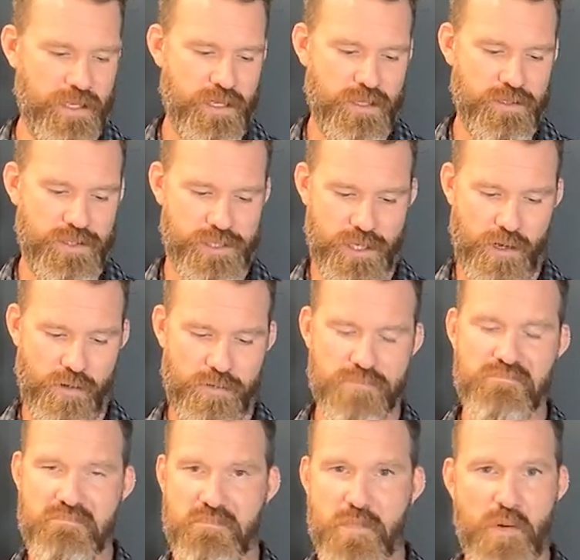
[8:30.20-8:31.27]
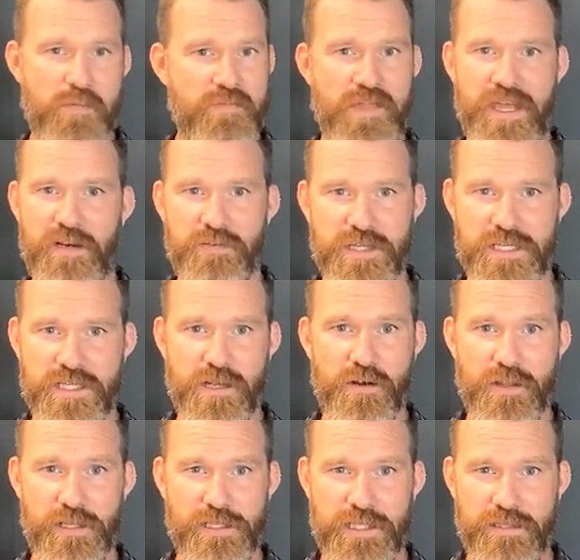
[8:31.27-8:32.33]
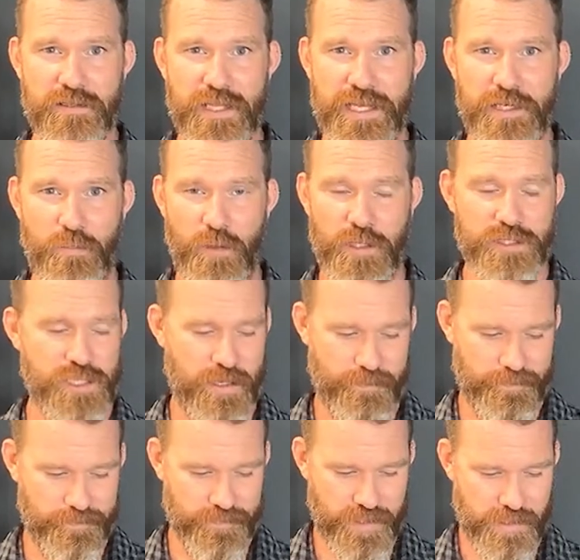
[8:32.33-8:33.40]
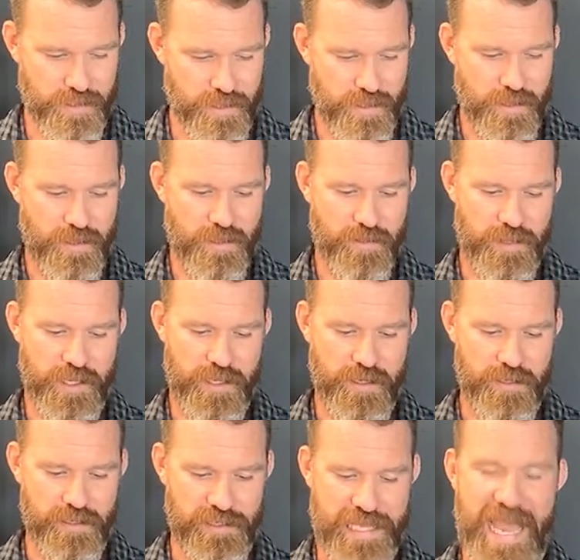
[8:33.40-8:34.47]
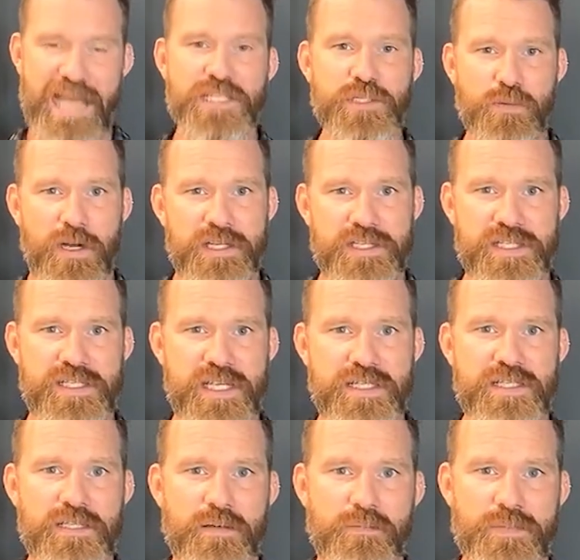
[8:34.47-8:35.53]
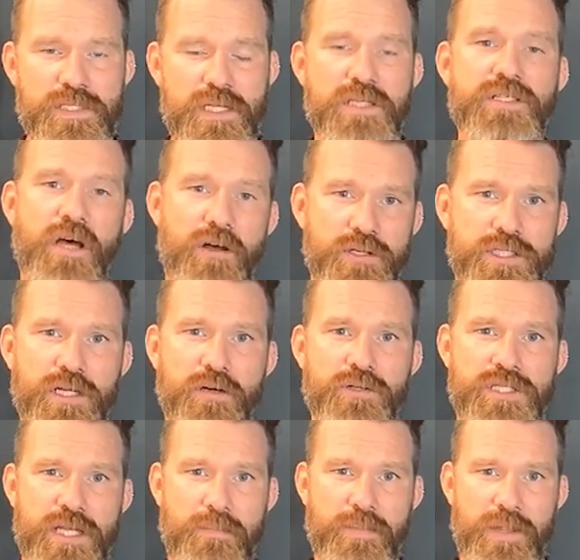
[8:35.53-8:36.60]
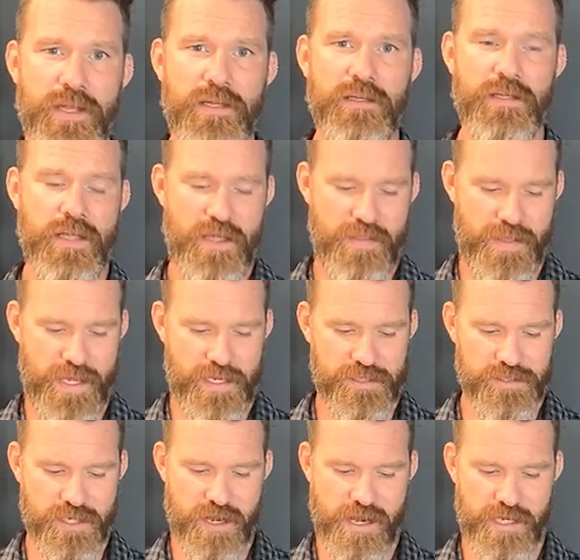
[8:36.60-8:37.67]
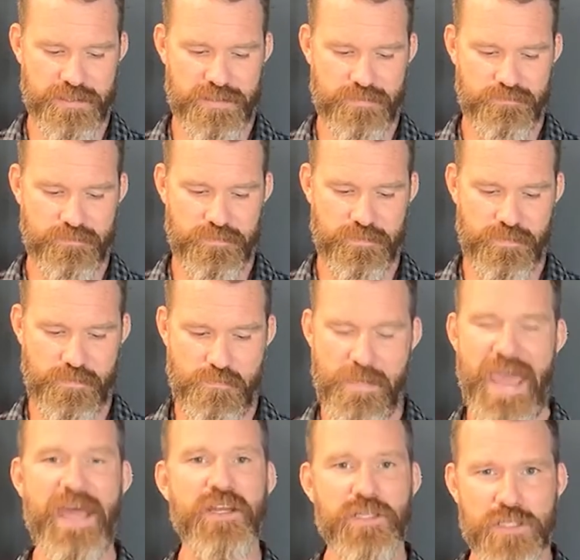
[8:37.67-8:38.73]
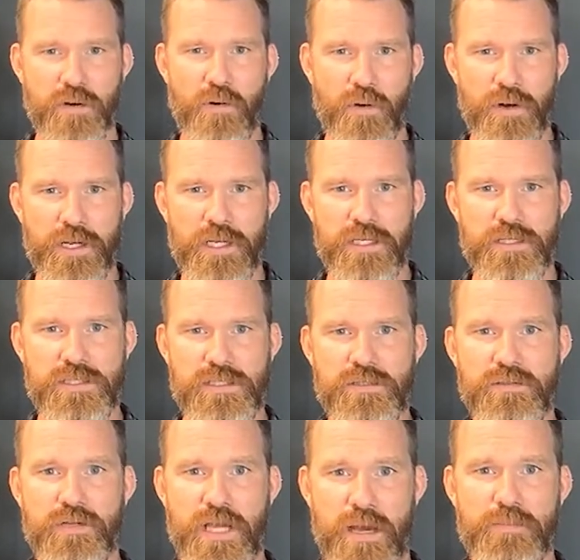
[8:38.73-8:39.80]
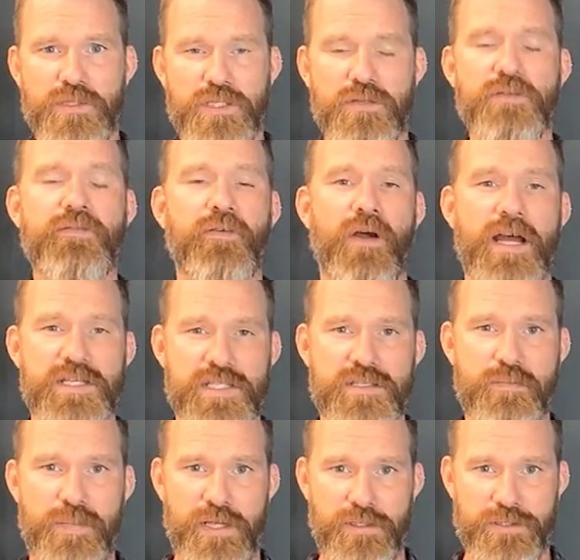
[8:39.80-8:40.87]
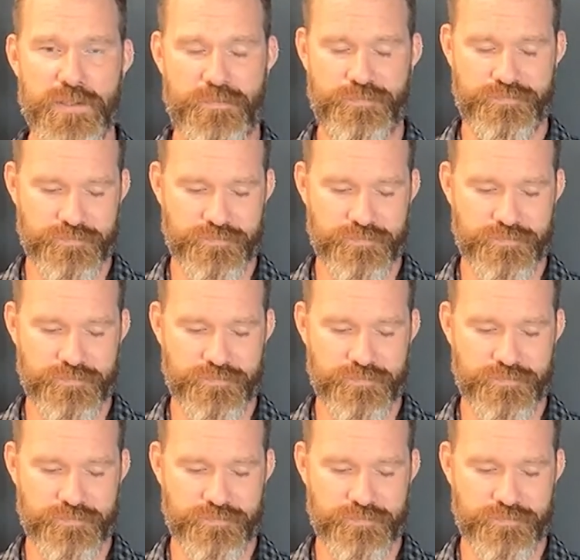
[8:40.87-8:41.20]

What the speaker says: So they don't need to go to the legal land workshop. The last one, systems, is also something that is not mandatory to come to for us to build.